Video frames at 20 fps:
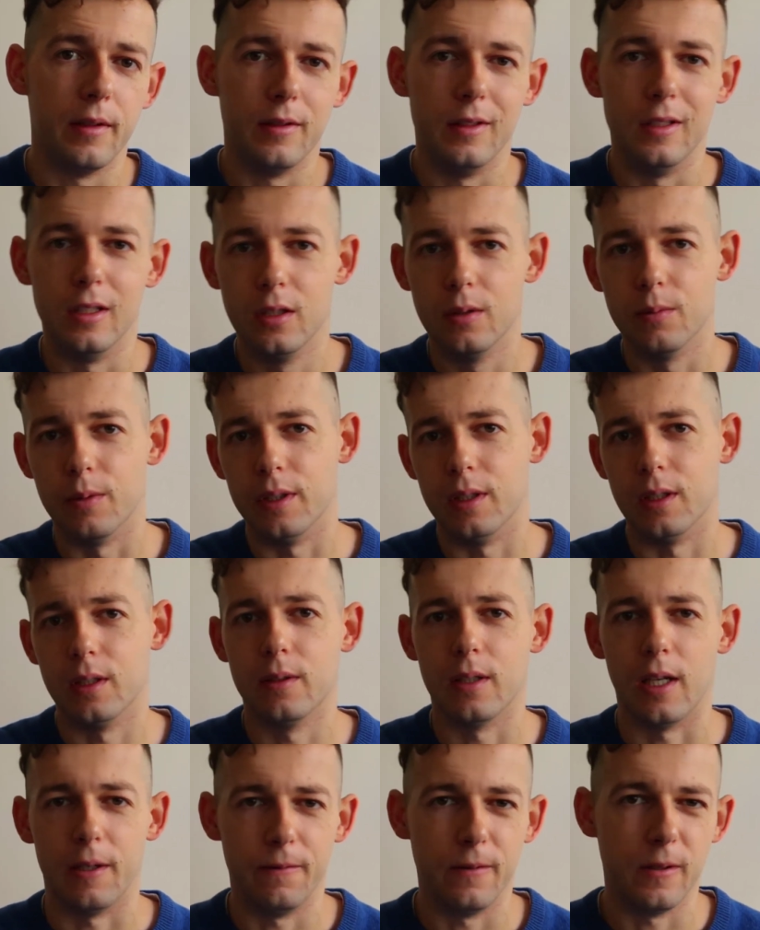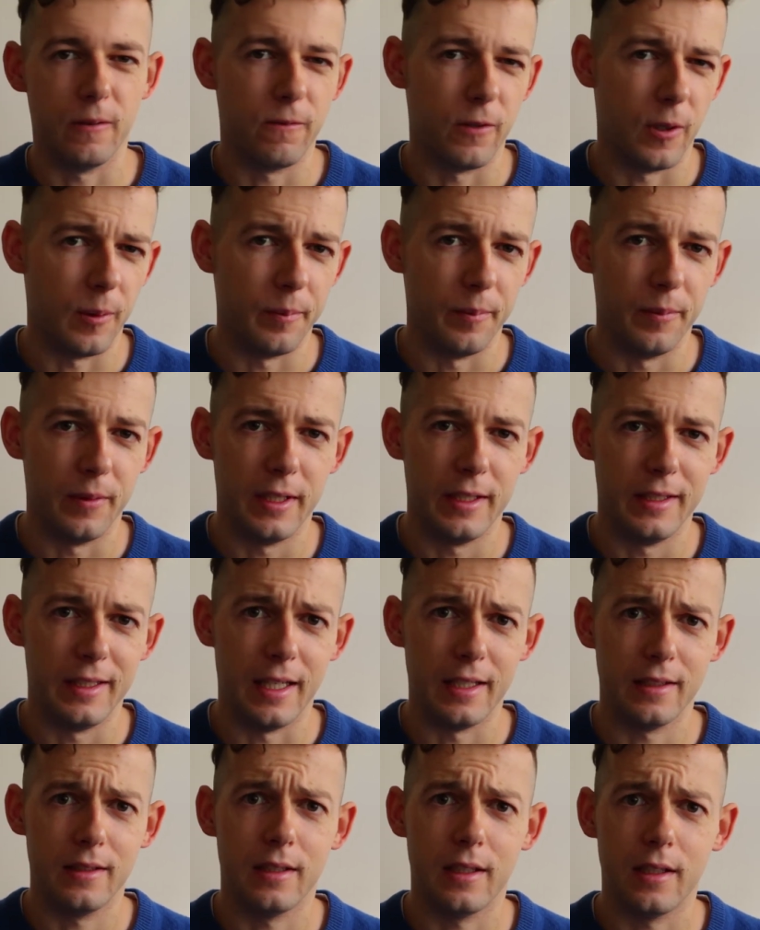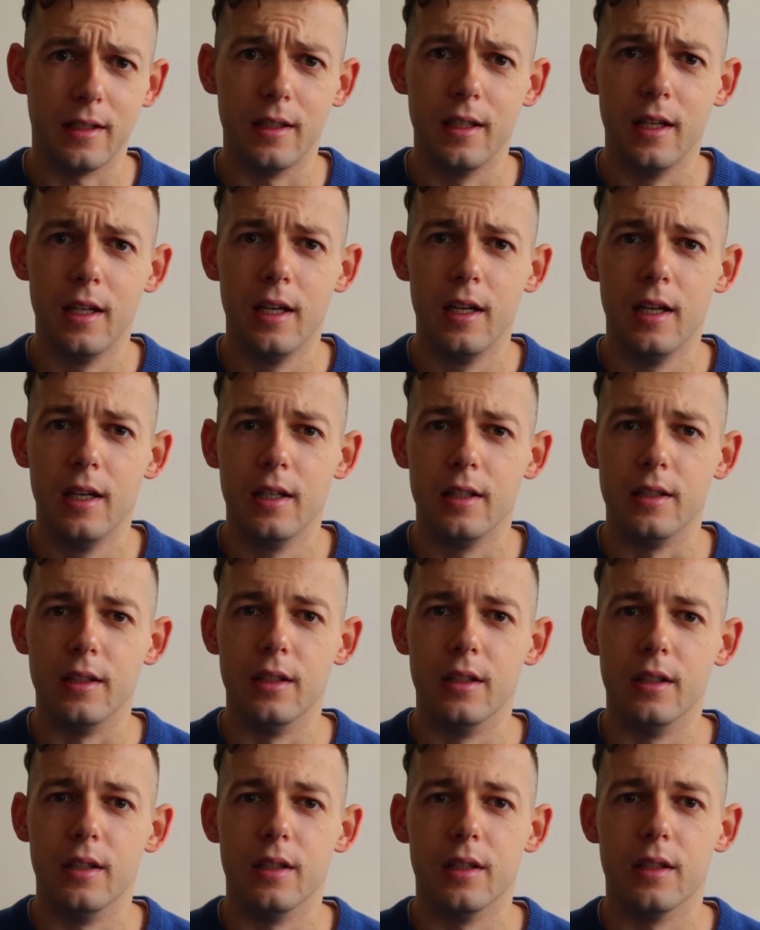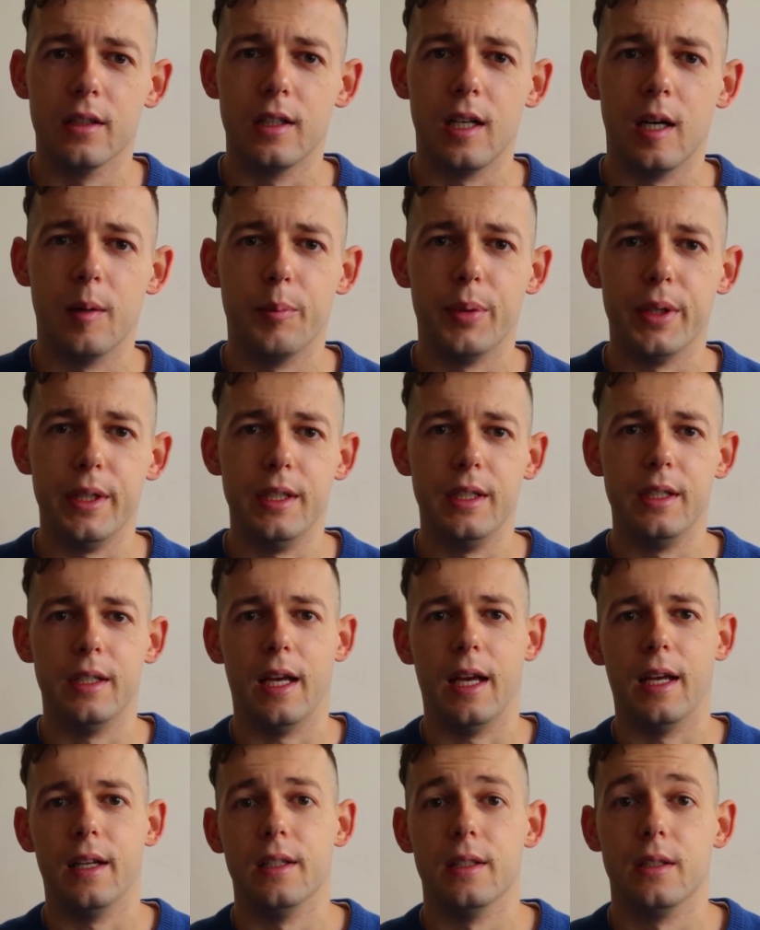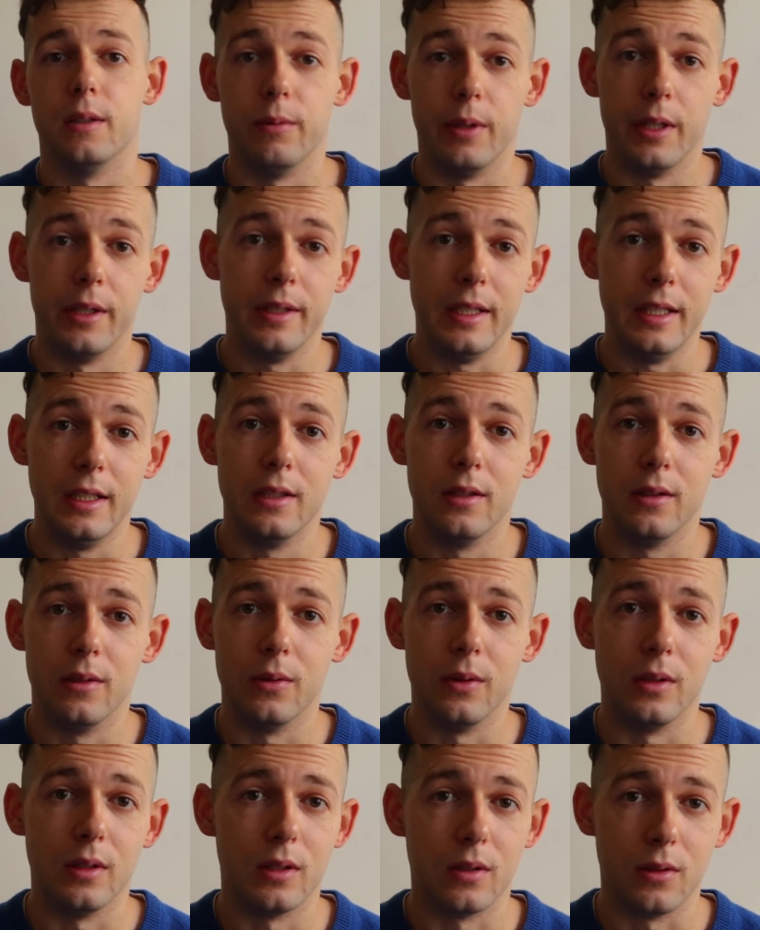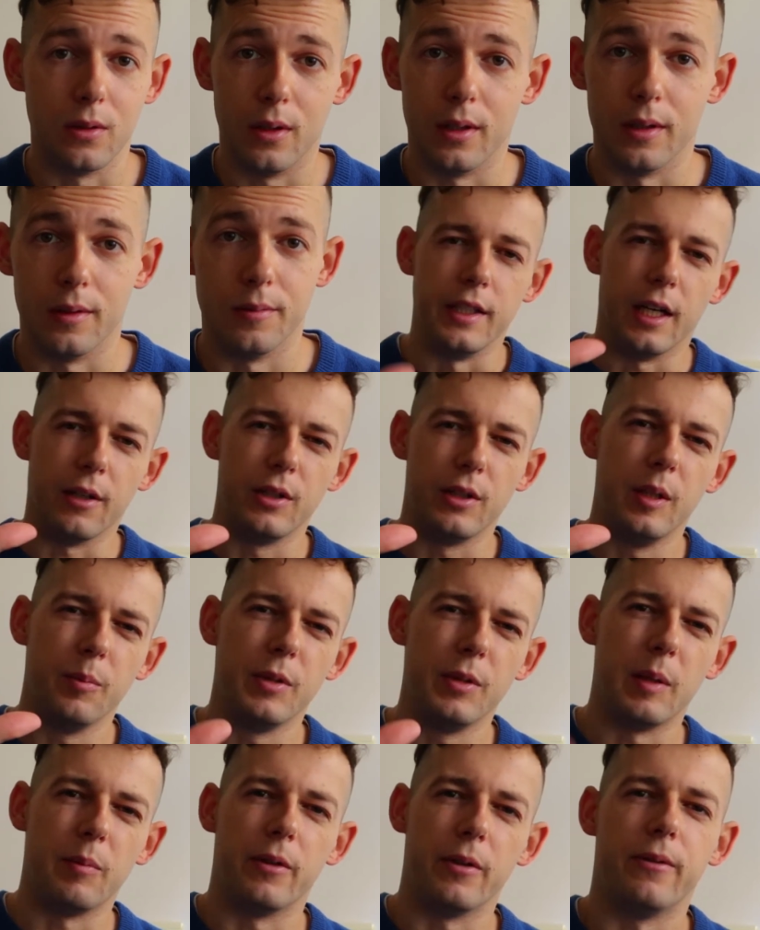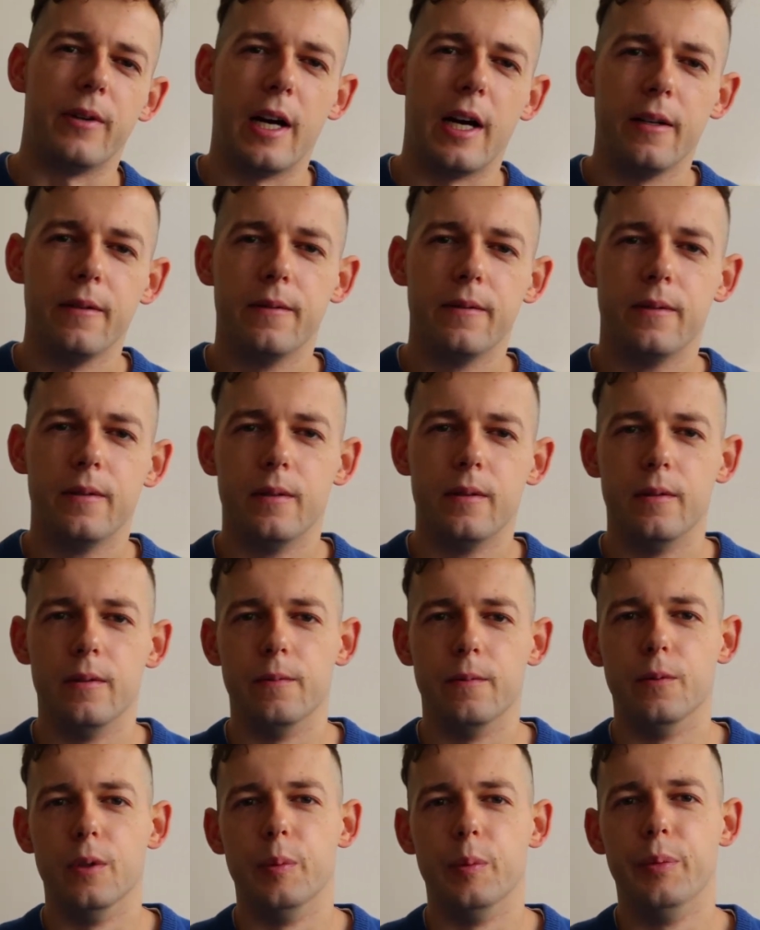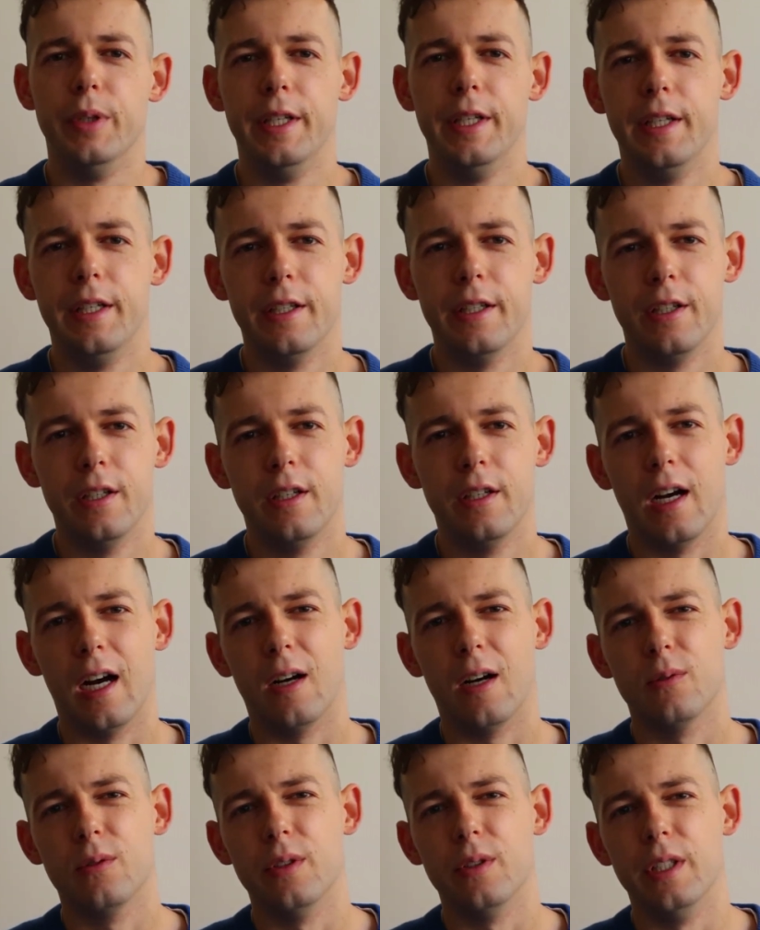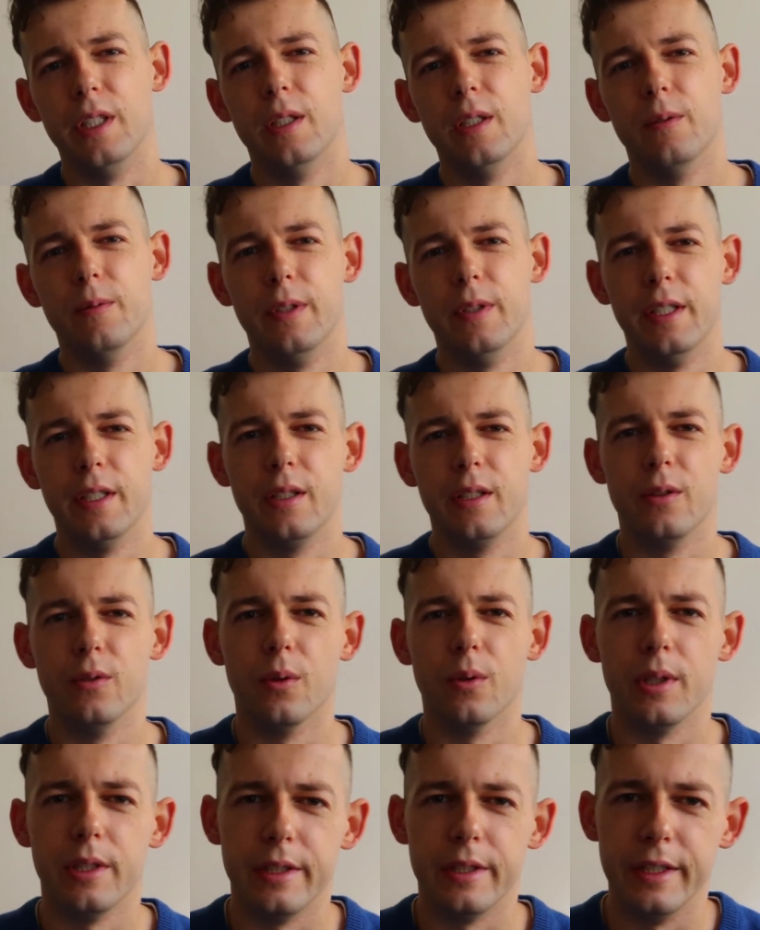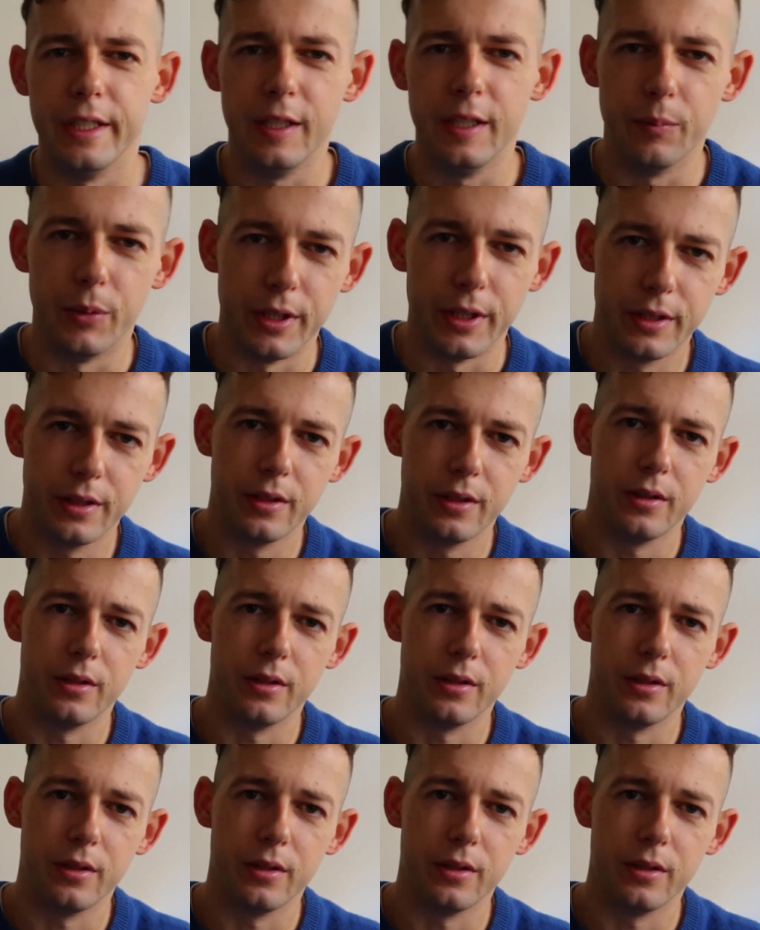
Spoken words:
This one is, I think, from Teza, the company, and it's very easy to install. Now, tip number 5 would be how to deal with noisy neighbors.